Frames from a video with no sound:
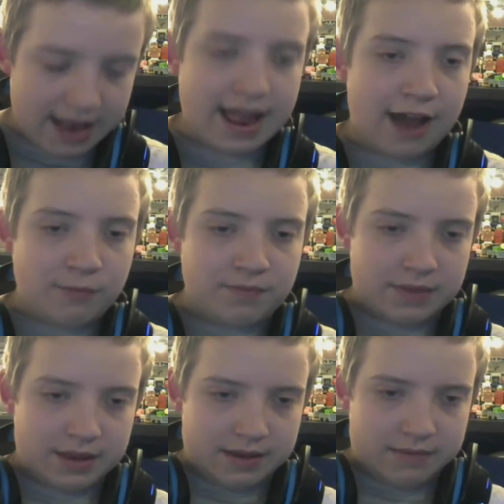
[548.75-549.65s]
Now,
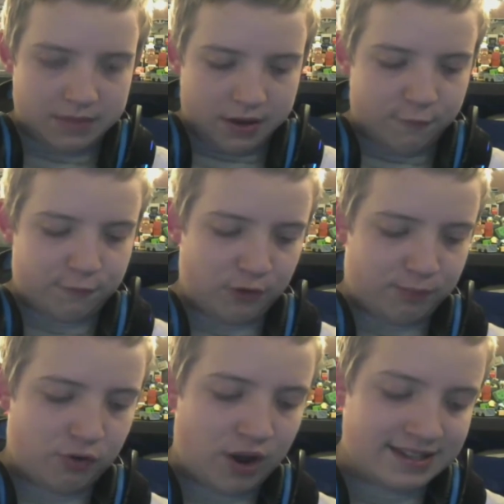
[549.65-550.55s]
for
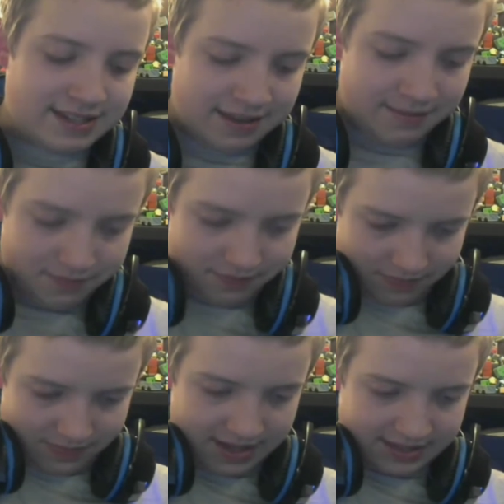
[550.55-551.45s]
pricing,
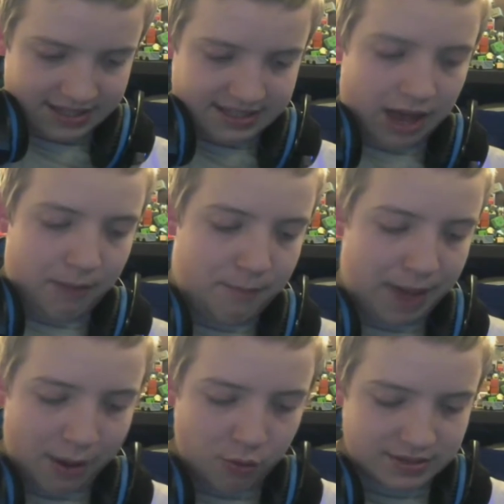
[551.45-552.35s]
this is
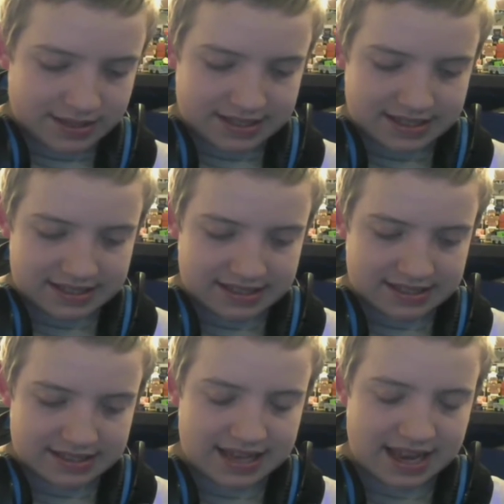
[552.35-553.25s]
about
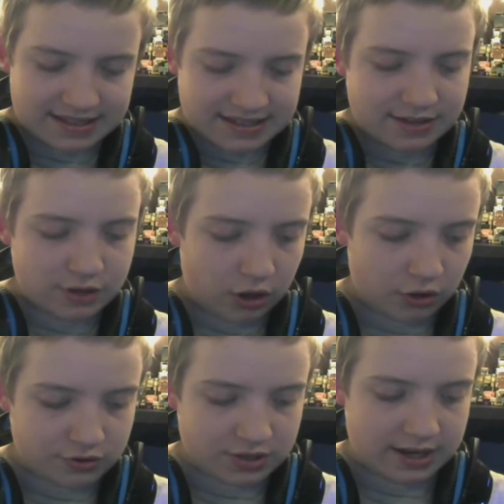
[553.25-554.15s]

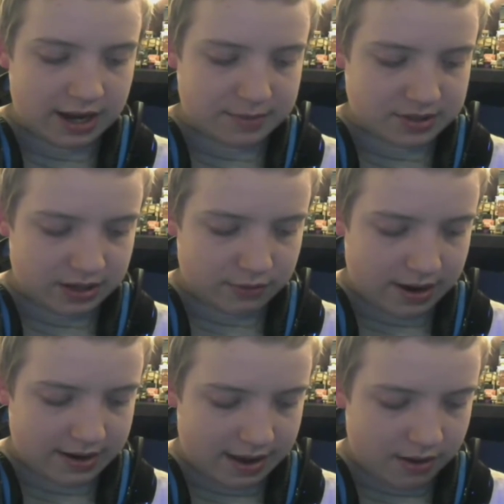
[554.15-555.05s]
$60 on Amazon
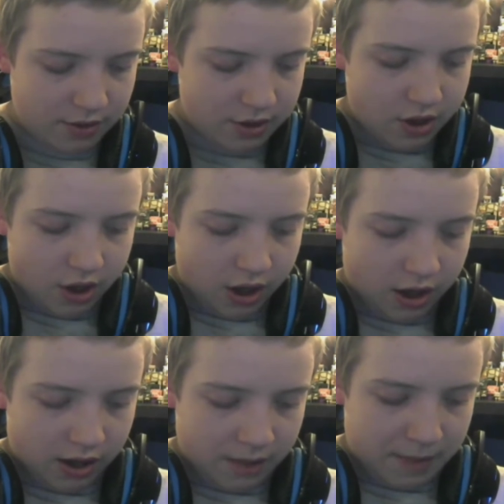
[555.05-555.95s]
right now.
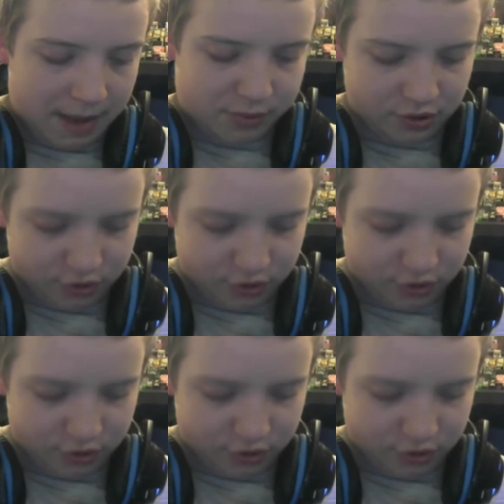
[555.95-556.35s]
I'm pretty sure you